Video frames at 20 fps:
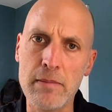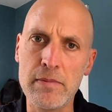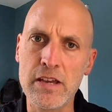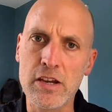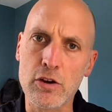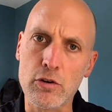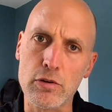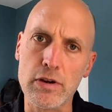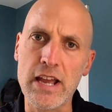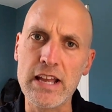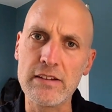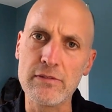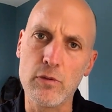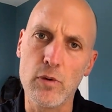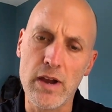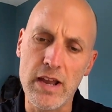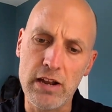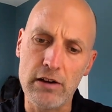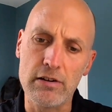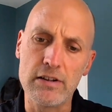maybe a creative
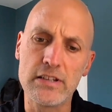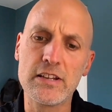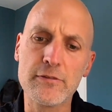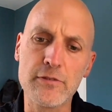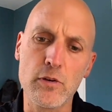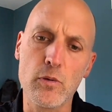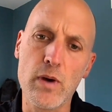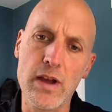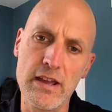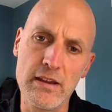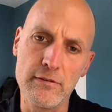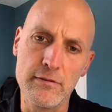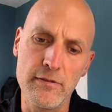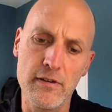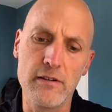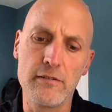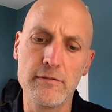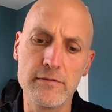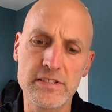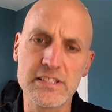way or a different way
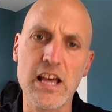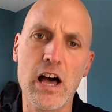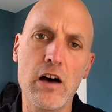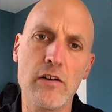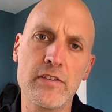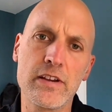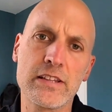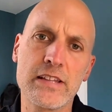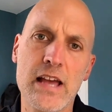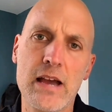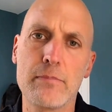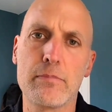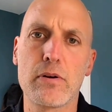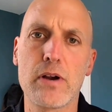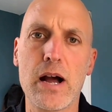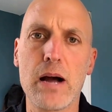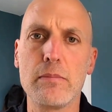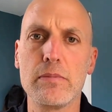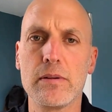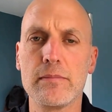of solving that
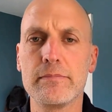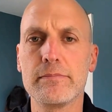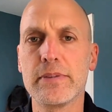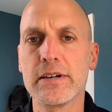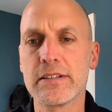problem.